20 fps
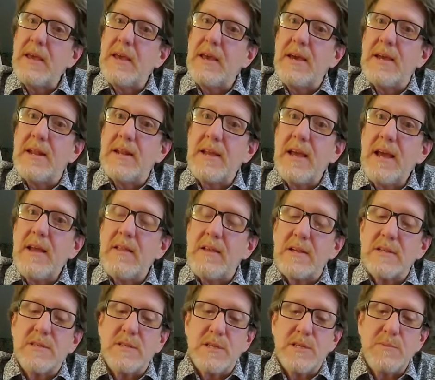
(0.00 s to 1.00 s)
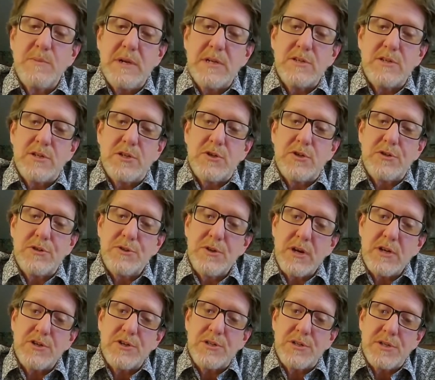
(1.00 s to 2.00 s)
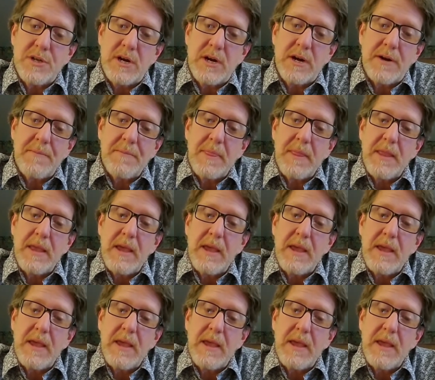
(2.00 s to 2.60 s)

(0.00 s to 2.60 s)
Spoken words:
In italics, the special instructions are,